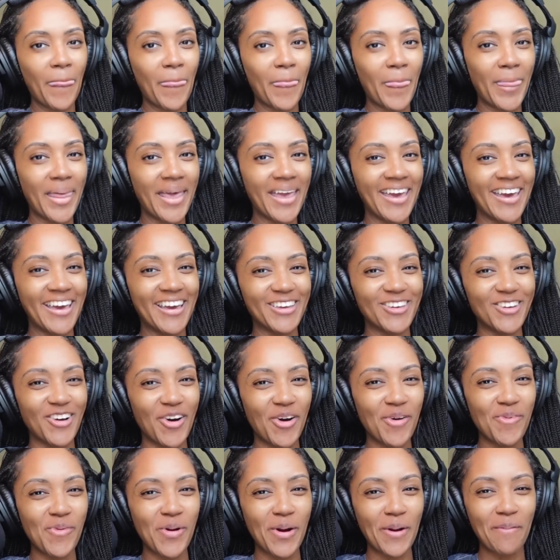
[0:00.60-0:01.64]
Hey y'all,
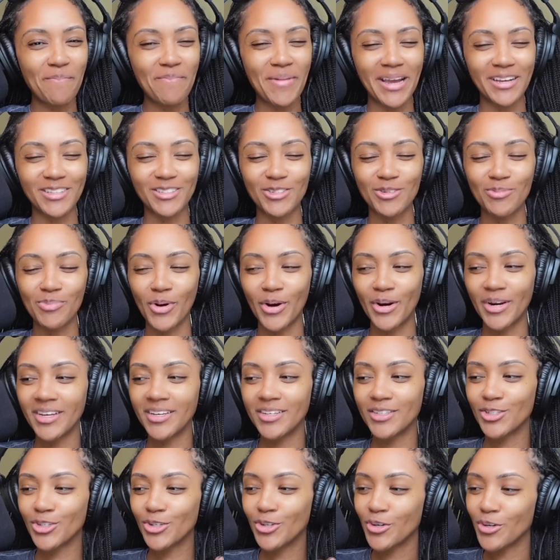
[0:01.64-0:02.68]
welcome back to the party.
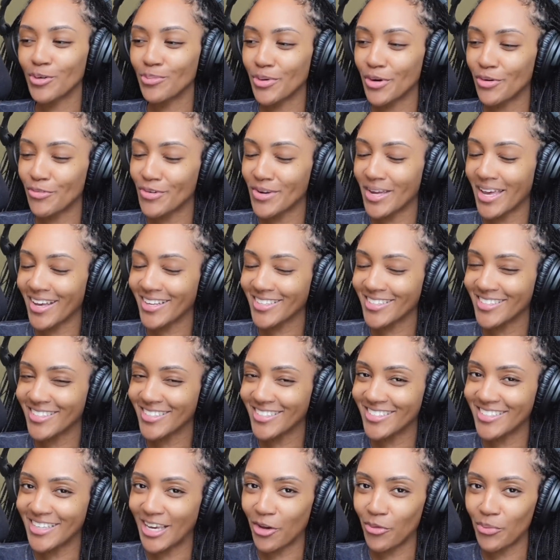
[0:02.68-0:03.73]
It's your girl Britt Reacts, and
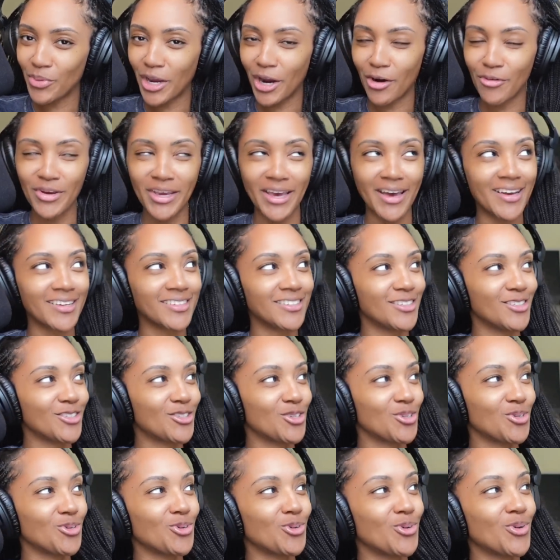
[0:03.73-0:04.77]
today we are reacting
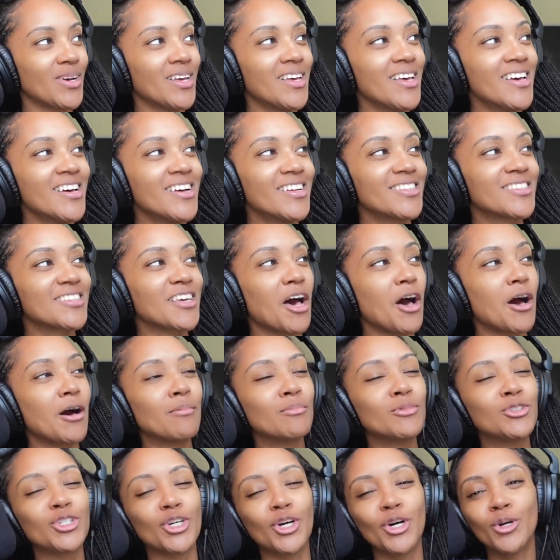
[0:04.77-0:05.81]
to Tom
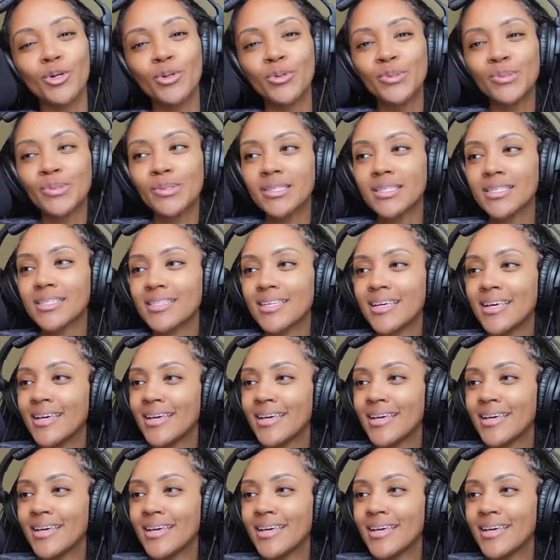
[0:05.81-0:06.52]
Jones'